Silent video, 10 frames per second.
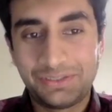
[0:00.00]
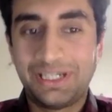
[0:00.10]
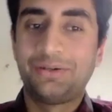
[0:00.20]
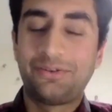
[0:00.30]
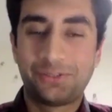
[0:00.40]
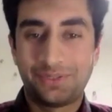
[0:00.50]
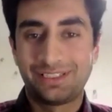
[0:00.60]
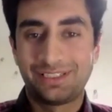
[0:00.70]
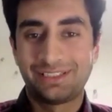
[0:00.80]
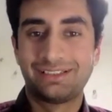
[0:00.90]
So hello
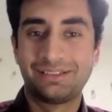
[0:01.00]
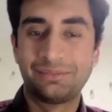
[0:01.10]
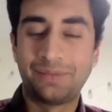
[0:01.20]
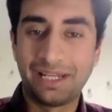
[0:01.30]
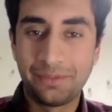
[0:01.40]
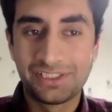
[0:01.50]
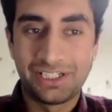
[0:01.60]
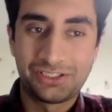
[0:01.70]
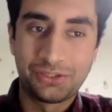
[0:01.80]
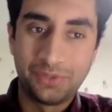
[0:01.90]
everyone, my name is
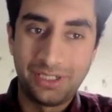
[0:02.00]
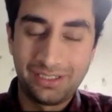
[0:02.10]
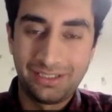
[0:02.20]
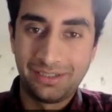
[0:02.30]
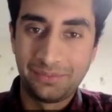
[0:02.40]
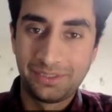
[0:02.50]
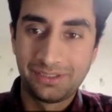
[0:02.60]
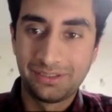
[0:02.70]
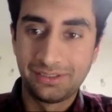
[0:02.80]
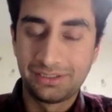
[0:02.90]
Yash Tiwan and I'm
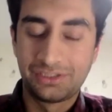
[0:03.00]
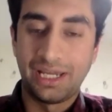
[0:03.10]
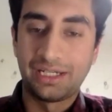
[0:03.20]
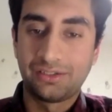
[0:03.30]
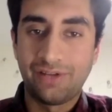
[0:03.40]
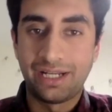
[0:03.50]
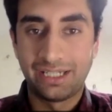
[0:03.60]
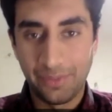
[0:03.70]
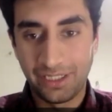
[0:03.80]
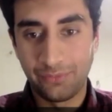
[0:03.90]
the Director of
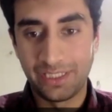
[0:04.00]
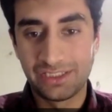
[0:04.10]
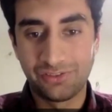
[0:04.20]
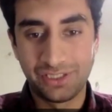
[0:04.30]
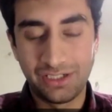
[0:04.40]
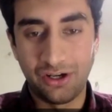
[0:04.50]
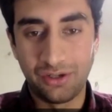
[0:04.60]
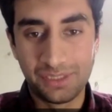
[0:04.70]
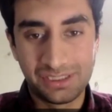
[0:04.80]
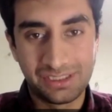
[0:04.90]
Academic Events for the
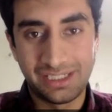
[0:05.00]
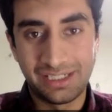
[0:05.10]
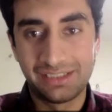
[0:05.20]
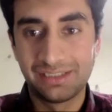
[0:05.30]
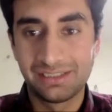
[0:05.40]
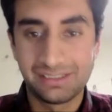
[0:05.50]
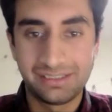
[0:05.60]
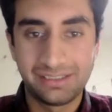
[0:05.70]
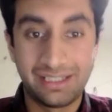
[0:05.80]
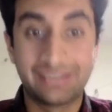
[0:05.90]
Economist Society this
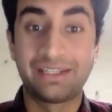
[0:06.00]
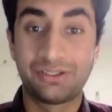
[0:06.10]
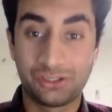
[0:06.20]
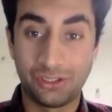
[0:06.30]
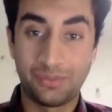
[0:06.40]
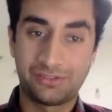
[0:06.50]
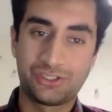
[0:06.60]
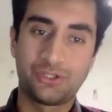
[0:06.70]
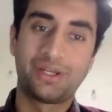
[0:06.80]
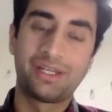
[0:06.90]
year. And thank you so much
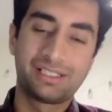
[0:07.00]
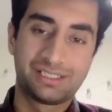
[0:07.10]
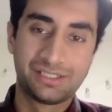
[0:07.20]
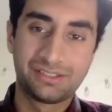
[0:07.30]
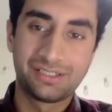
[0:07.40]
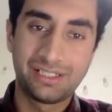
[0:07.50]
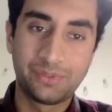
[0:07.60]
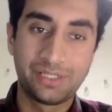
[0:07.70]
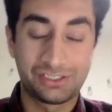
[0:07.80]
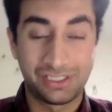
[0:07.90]
for joining us here today.
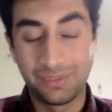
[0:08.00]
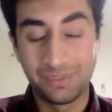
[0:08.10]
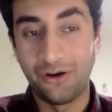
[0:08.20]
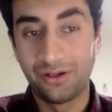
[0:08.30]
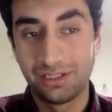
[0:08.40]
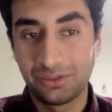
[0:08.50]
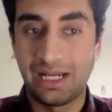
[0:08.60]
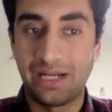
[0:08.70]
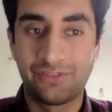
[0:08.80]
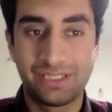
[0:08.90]
We're extremely honored to
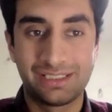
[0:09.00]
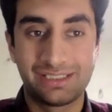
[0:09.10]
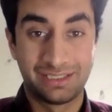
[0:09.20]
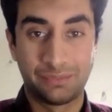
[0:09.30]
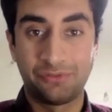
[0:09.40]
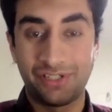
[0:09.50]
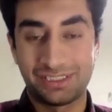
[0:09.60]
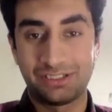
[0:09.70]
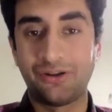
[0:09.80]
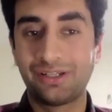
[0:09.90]
have with us Sir
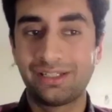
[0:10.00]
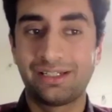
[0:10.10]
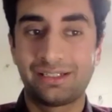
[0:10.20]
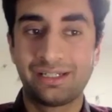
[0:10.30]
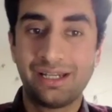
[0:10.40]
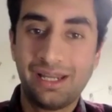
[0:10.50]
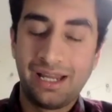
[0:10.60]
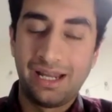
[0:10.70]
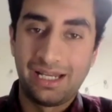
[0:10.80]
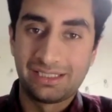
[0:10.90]
Professor Collier
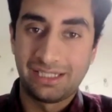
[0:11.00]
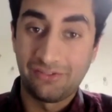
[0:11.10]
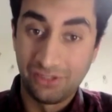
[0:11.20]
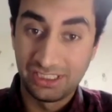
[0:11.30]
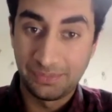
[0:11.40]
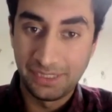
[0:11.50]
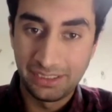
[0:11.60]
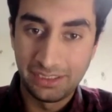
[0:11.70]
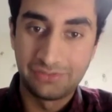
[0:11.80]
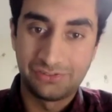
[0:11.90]
as our first
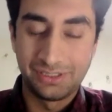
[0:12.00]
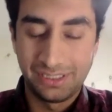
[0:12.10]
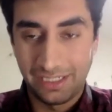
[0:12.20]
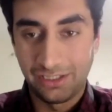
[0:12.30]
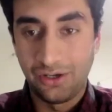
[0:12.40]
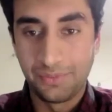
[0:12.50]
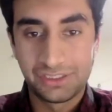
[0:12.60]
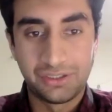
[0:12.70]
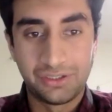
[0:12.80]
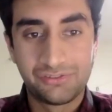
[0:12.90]
speaker for the
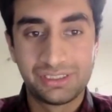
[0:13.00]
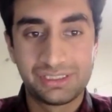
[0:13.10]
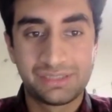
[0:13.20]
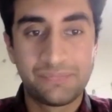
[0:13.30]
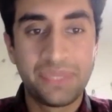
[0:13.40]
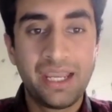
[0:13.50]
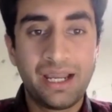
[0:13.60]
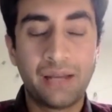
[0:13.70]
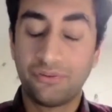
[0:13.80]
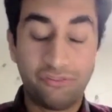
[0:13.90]
Economics Conference.
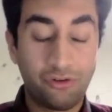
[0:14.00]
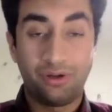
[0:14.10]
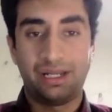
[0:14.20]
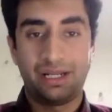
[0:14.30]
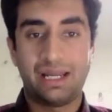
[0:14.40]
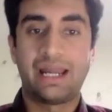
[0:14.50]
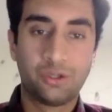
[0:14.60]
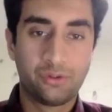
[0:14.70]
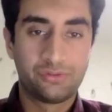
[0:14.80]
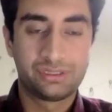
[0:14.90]
And before I
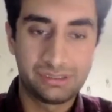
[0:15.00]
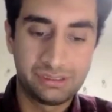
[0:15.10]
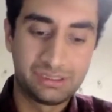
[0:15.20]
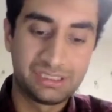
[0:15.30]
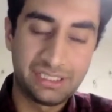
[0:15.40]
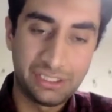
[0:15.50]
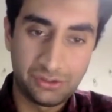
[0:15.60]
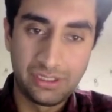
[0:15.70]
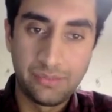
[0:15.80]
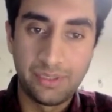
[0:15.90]
hand over the stage
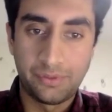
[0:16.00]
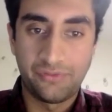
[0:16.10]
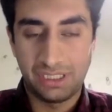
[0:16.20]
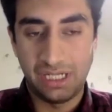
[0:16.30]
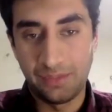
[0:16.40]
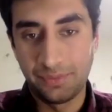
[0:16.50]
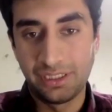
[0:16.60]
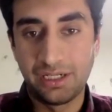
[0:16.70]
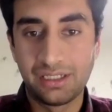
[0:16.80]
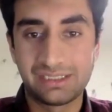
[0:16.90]
to him and Professor
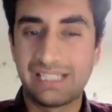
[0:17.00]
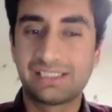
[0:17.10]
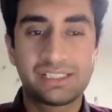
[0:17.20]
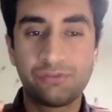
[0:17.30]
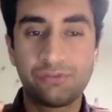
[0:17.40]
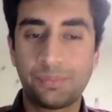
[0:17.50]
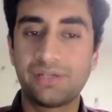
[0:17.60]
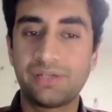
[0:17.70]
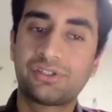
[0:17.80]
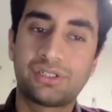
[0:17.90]
Armendariz, I'll just give you a
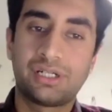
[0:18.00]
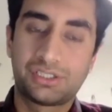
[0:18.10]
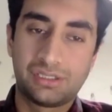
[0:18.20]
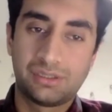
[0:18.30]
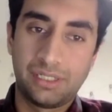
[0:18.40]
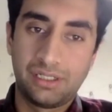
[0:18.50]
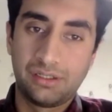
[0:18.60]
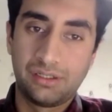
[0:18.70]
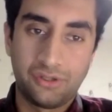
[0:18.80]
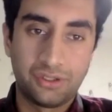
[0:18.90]
brief introduction
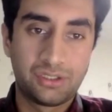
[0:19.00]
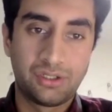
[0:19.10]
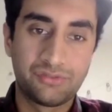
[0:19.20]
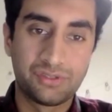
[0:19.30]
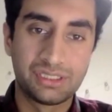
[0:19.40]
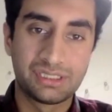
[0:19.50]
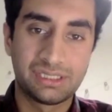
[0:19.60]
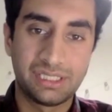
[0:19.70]
about for the conference.